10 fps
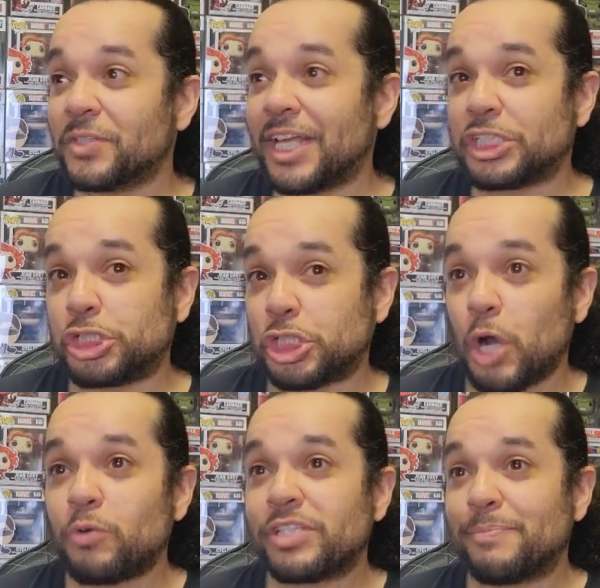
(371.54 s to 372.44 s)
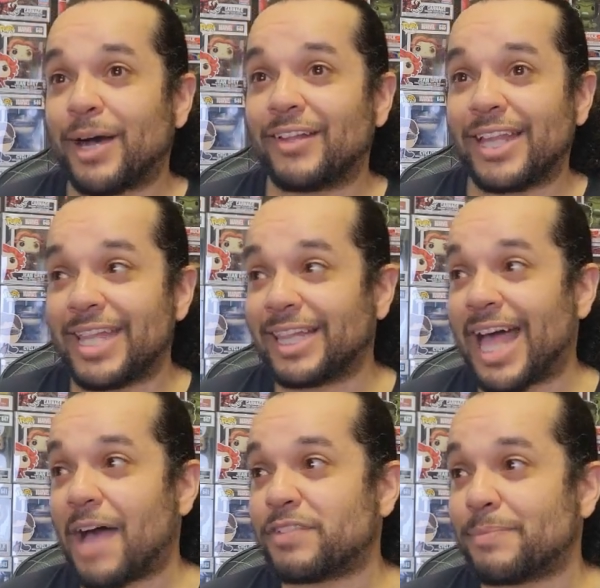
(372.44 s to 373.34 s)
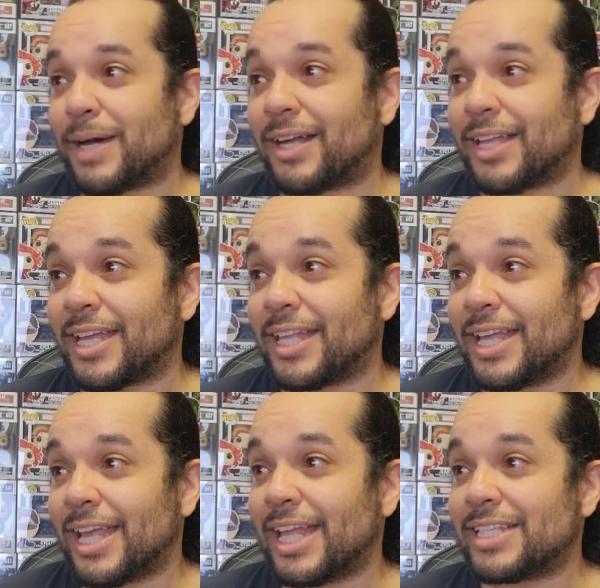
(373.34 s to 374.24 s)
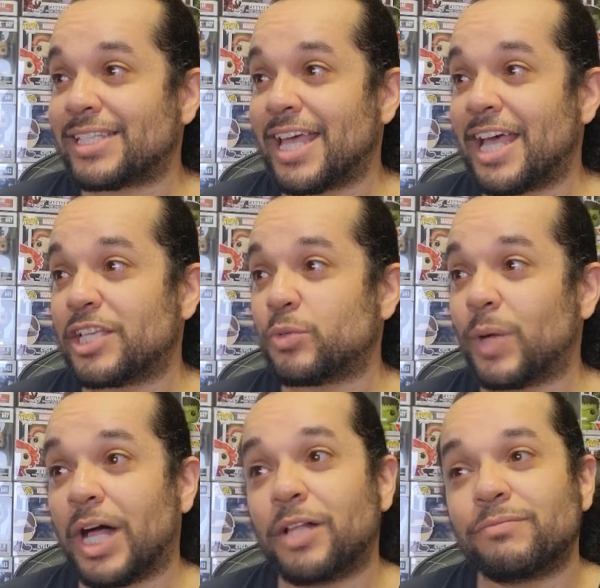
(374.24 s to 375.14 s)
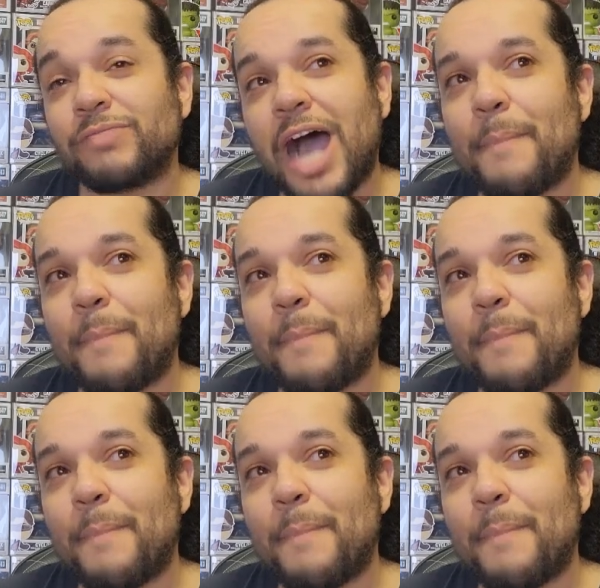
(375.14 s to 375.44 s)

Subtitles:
like jokes about it and laughs about it and says, well,